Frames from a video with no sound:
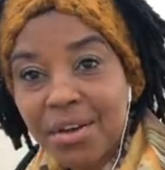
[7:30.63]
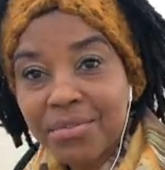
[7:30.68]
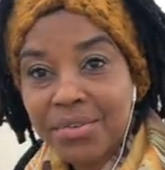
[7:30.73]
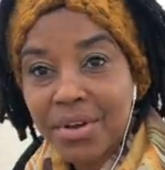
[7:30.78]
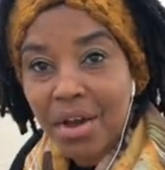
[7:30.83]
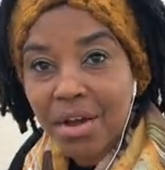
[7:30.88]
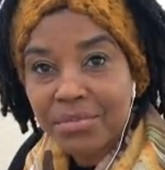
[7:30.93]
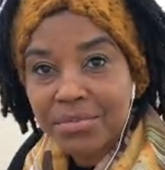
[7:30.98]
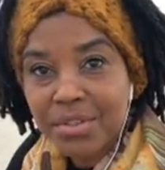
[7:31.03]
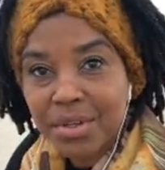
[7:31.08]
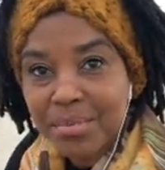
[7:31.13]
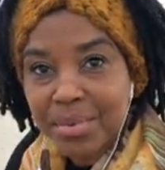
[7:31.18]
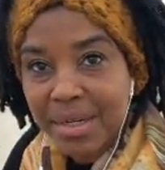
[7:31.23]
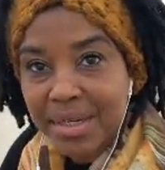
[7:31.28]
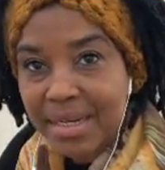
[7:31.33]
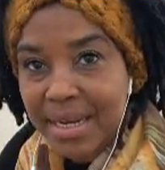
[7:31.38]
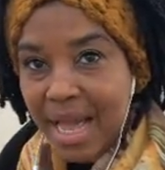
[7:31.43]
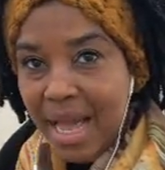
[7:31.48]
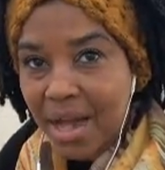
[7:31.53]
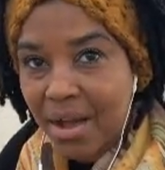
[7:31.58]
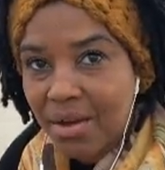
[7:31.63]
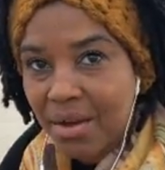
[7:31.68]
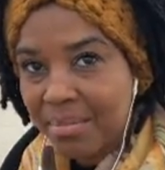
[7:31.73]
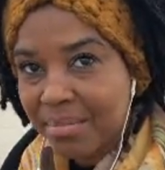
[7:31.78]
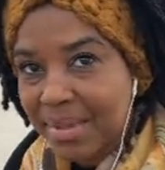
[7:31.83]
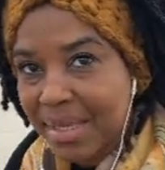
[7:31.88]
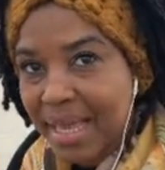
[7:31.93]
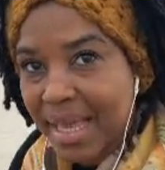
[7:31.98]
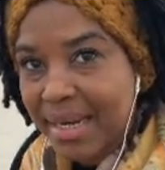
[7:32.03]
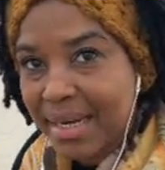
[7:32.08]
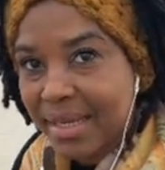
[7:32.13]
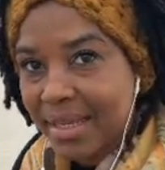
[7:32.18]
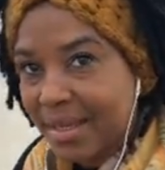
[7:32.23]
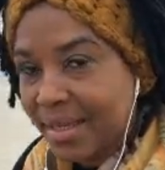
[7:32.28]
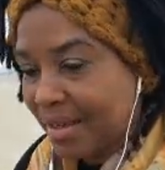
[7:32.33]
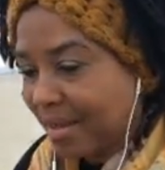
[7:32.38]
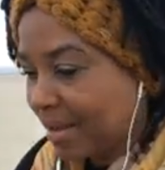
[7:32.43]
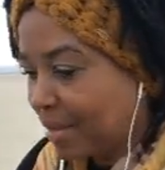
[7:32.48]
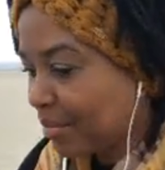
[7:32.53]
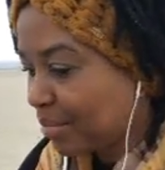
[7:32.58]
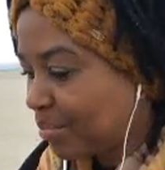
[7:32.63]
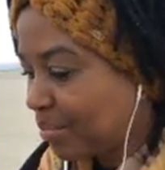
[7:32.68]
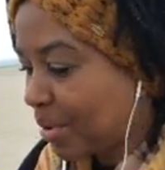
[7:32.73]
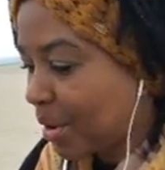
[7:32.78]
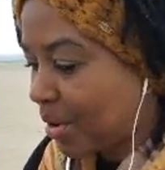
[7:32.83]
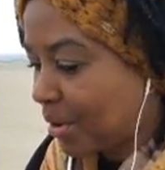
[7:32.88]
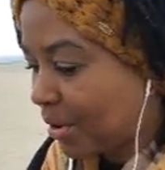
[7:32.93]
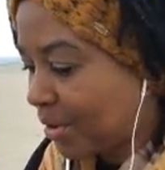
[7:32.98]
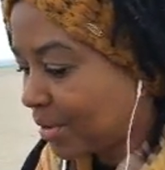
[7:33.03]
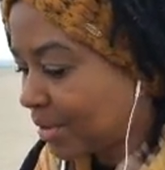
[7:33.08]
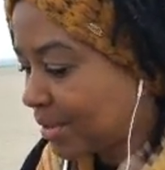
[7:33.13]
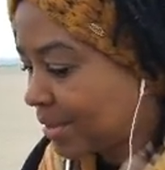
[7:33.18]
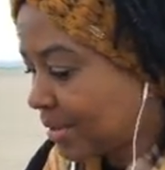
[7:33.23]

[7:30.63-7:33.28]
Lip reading: comfortable now. I'm getting bowls.